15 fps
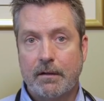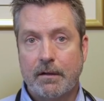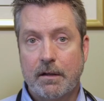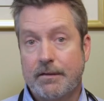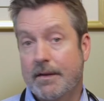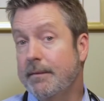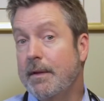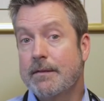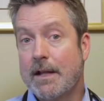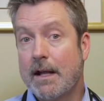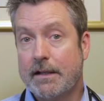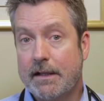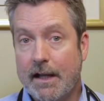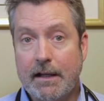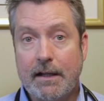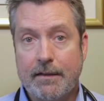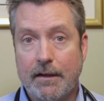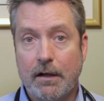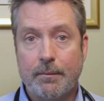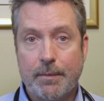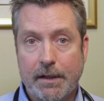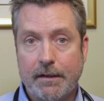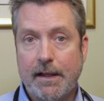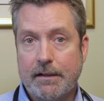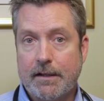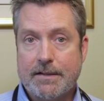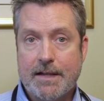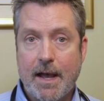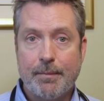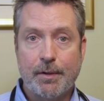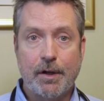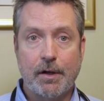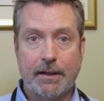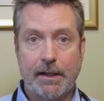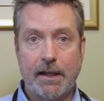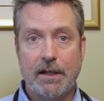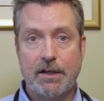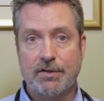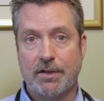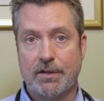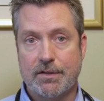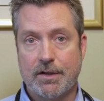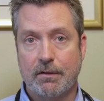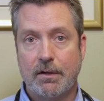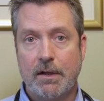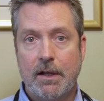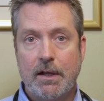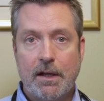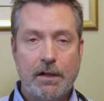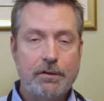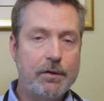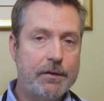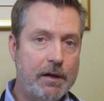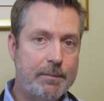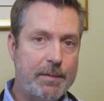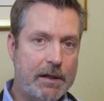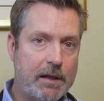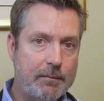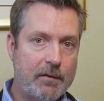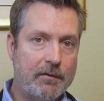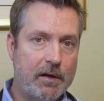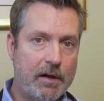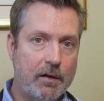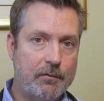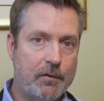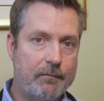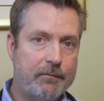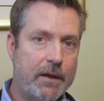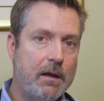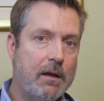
can sometimes not need any therapy, and that does happen on occasion. So enteral therapy can be very helpful.